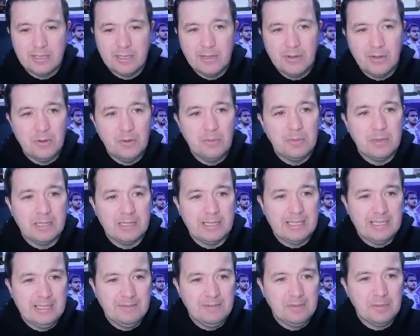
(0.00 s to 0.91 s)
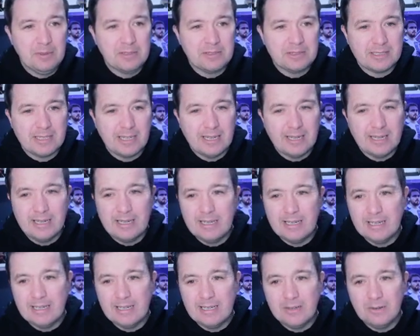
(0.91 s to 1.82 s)
Unbelievable start.
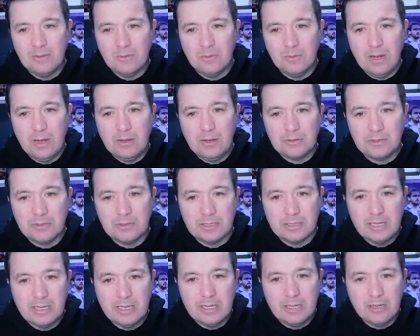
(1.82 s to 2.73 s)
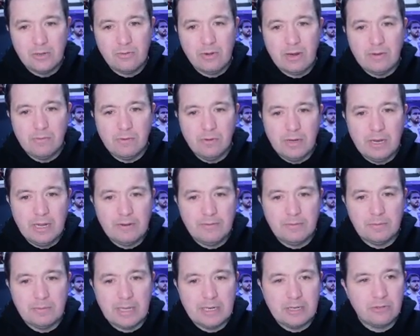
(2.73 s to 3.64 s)
Wowzers. Great run there
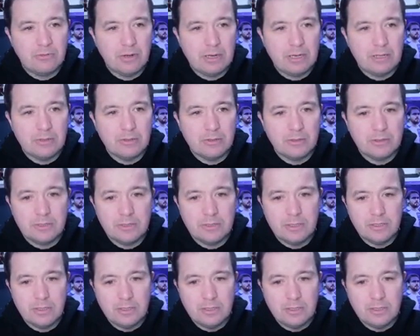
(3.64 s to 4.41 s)
from Deniss Rakels.